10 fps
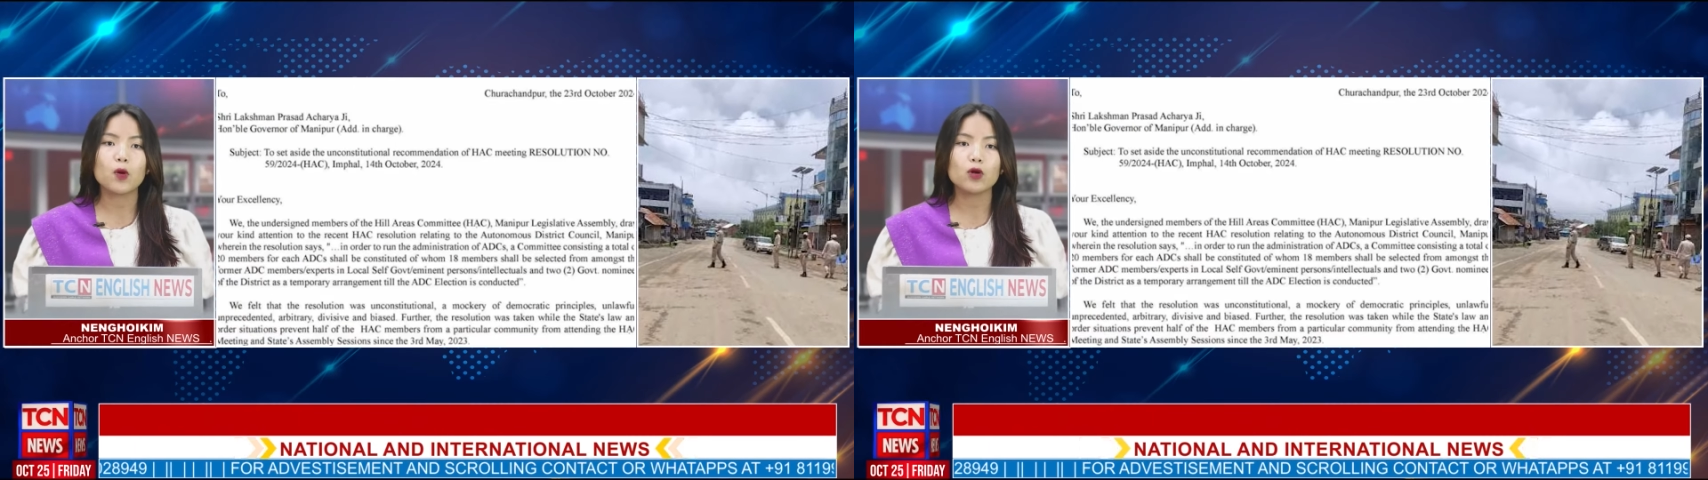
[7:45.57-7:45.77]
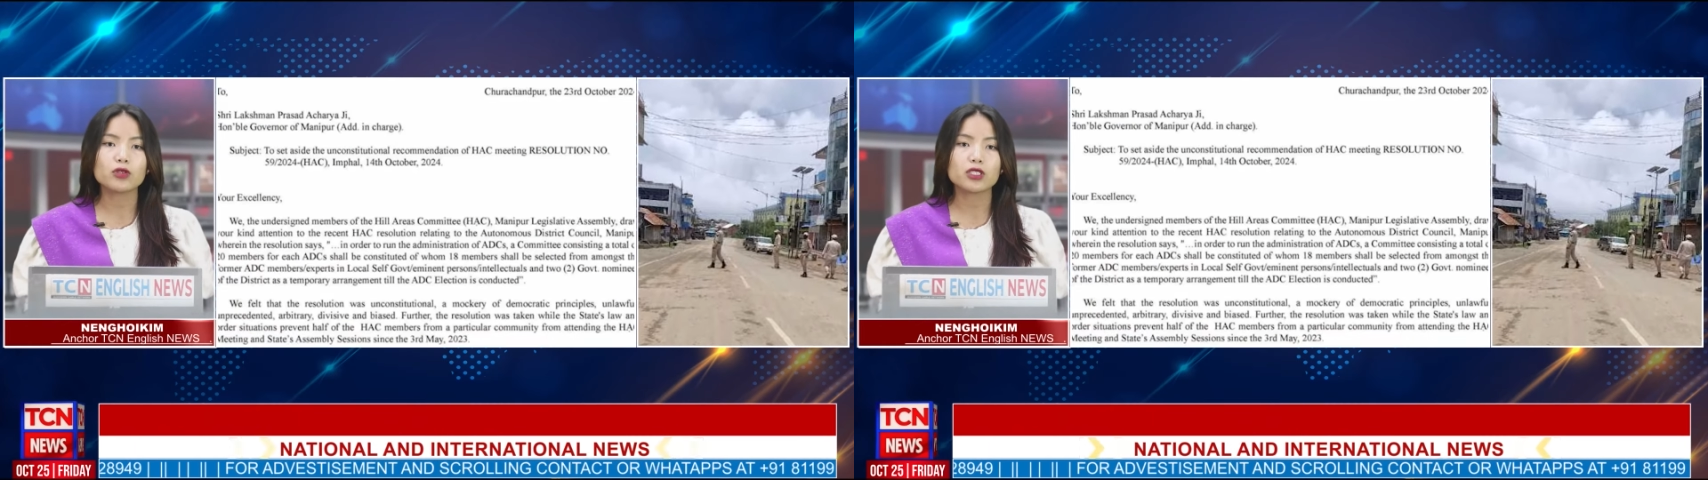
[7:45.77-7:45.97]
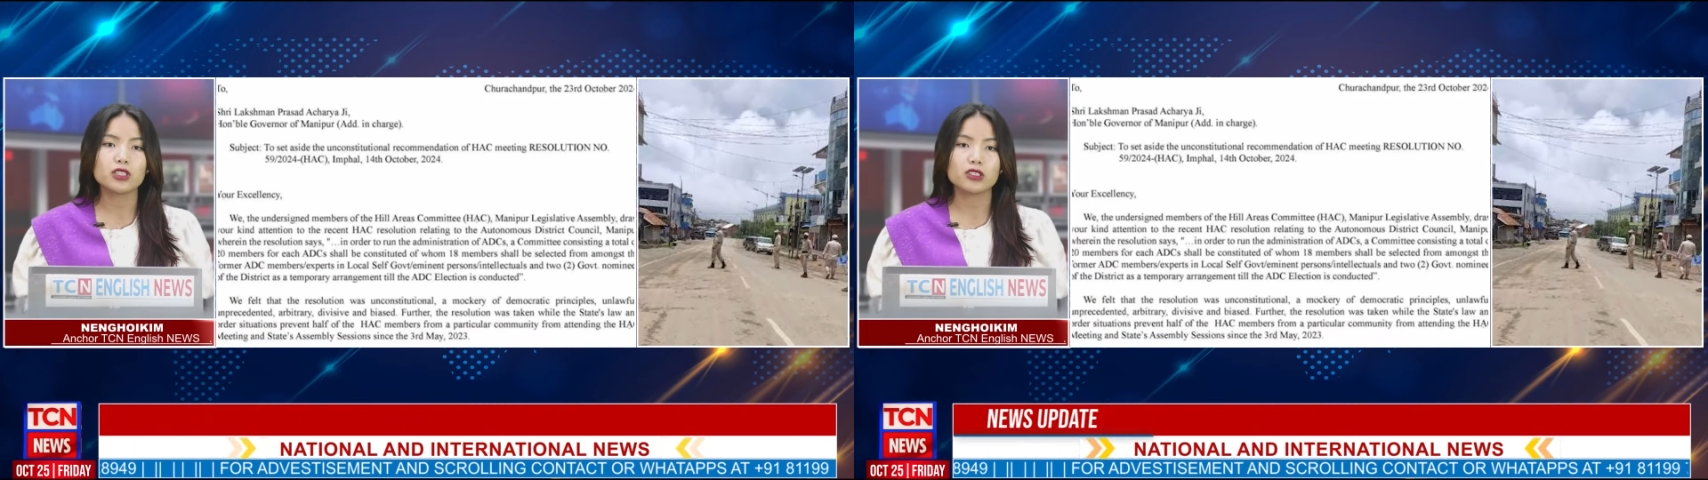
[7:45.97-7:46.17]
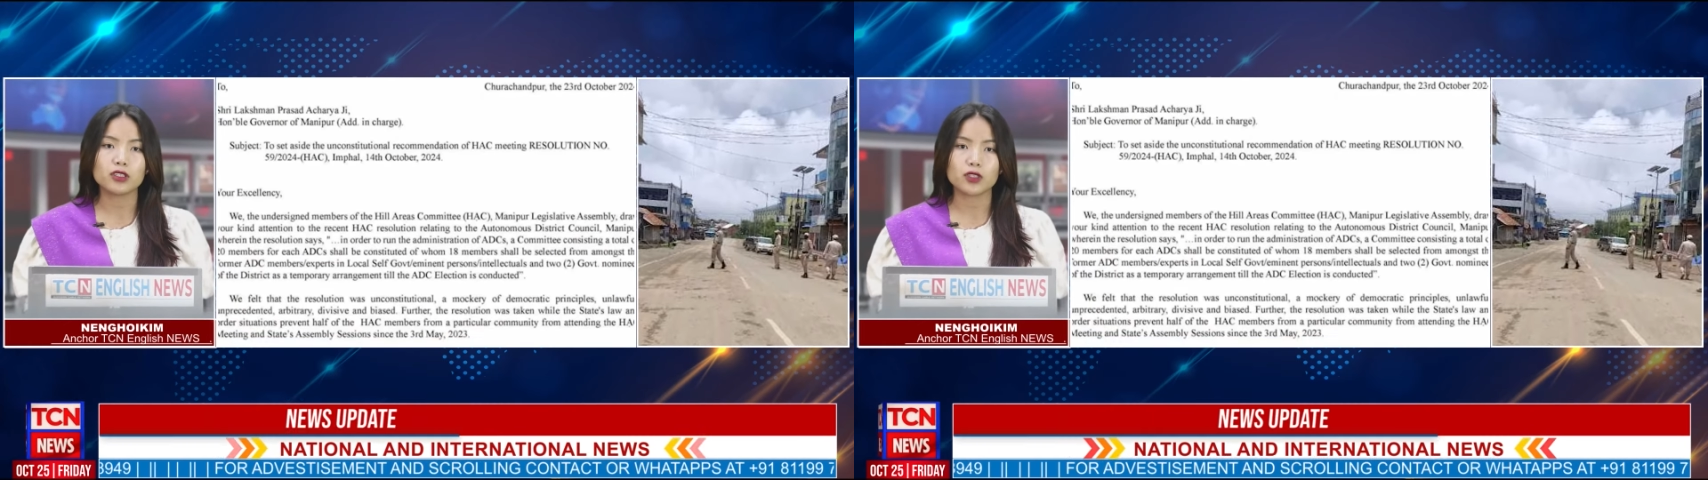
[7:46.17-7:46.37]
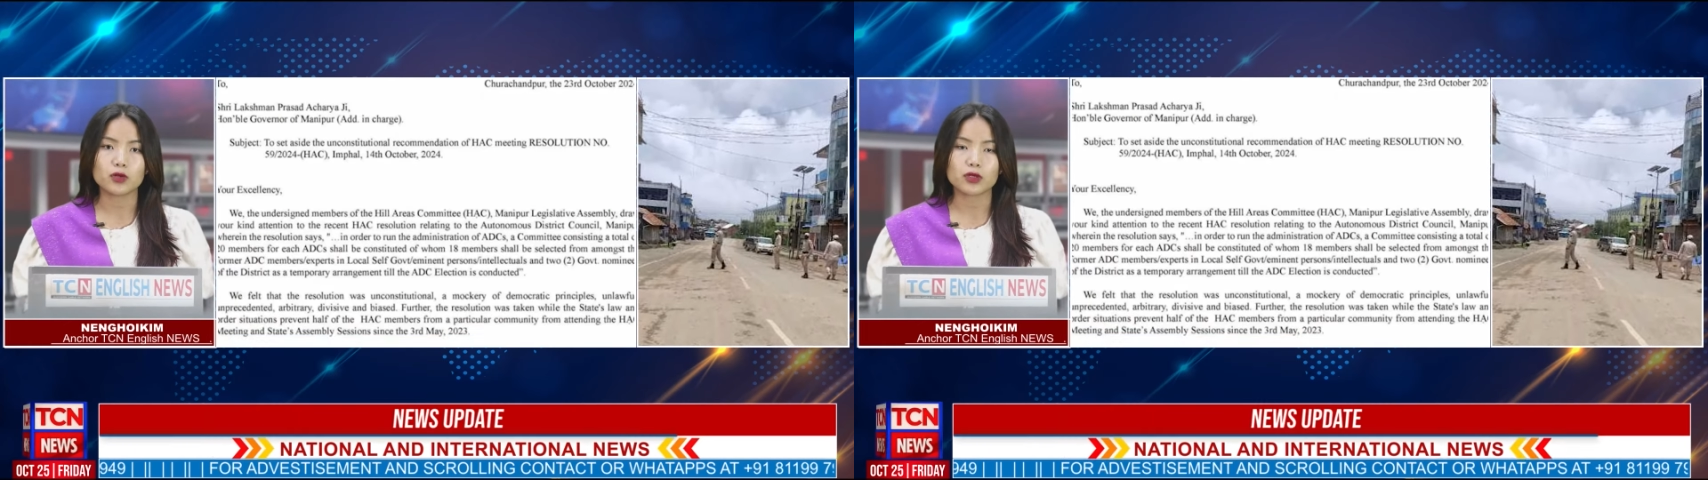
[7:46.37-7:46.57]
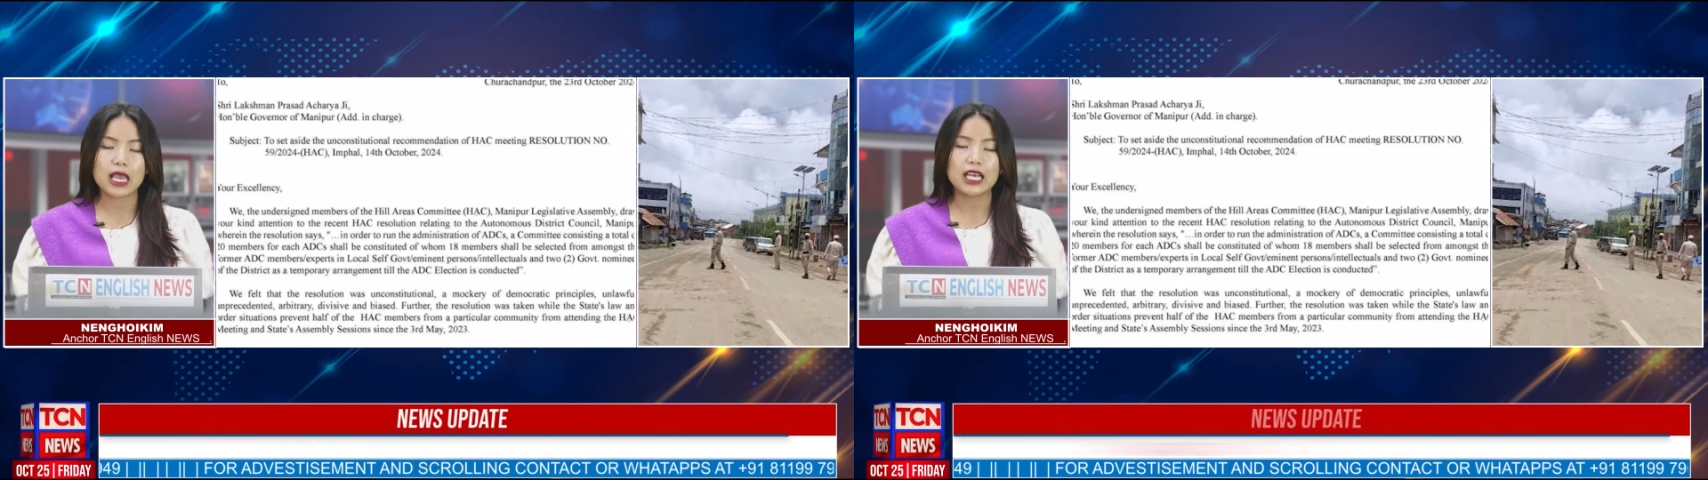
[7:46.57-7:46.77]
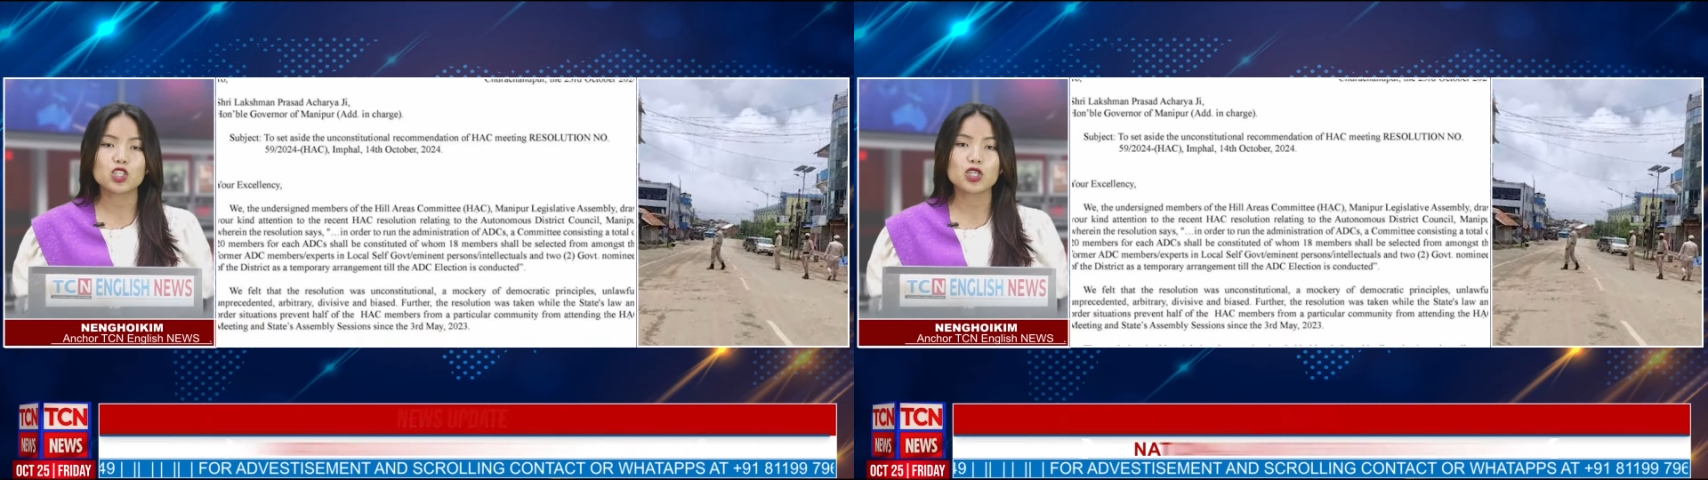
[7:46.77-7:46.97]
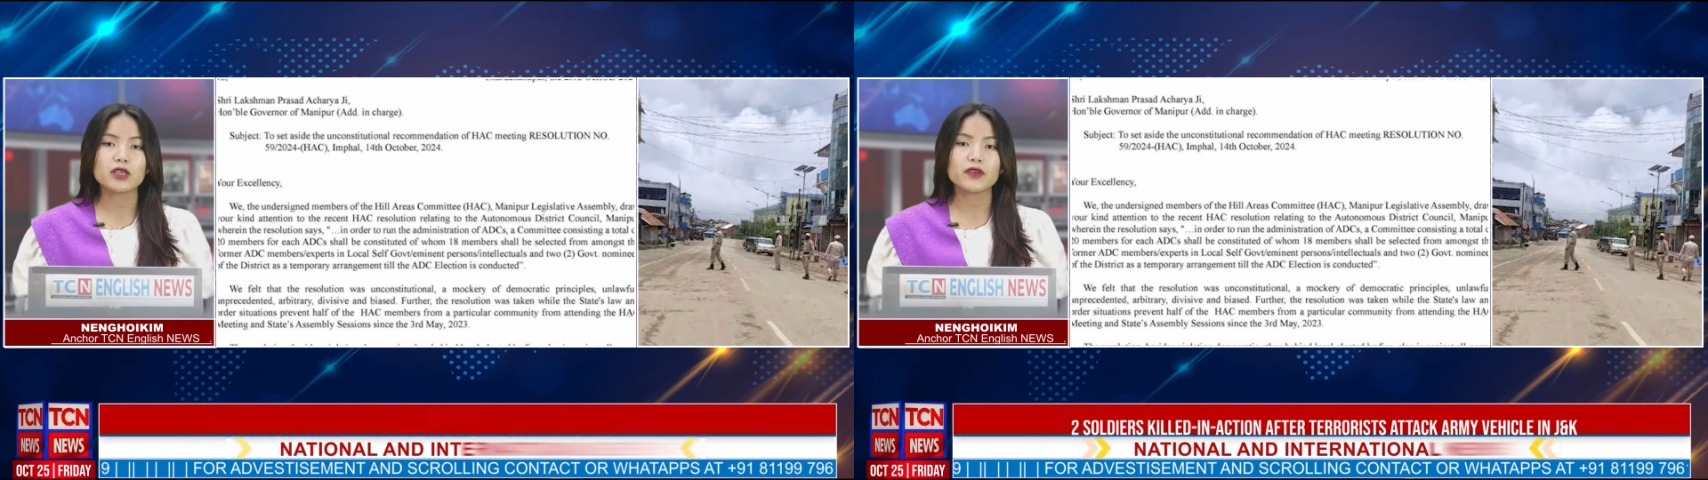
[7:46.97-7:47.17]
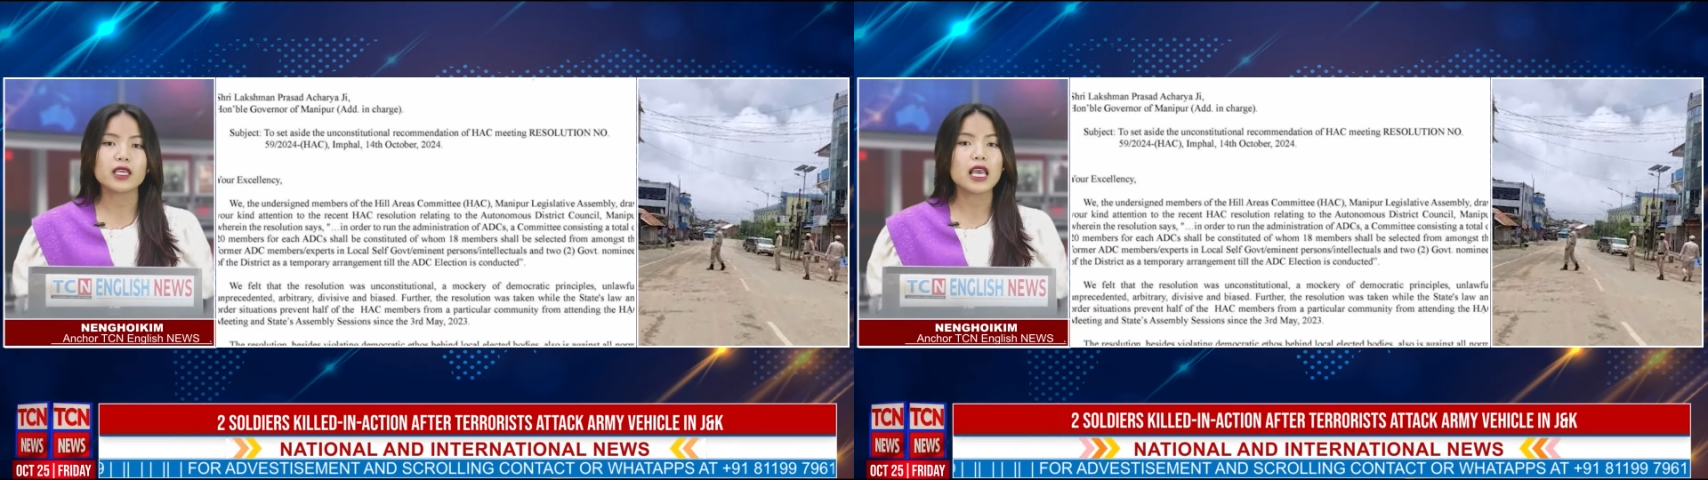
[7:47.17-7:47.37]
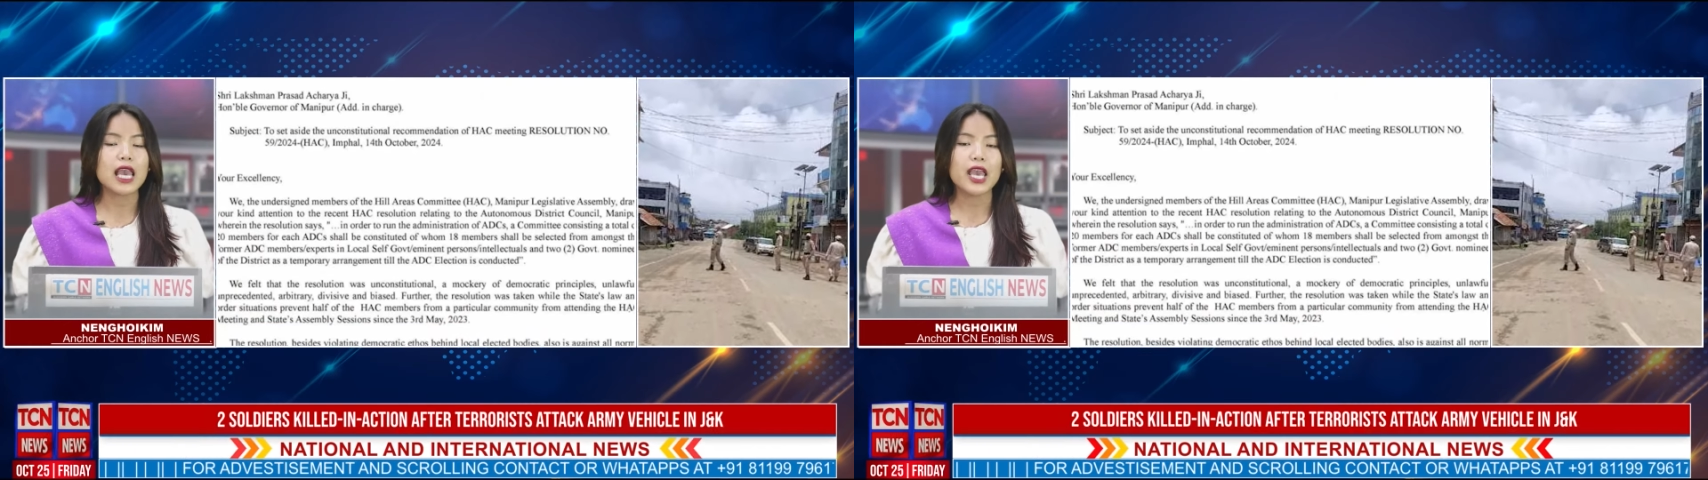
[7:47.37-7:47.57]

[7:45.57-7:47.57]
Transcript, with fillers: Paul's Institute, achieving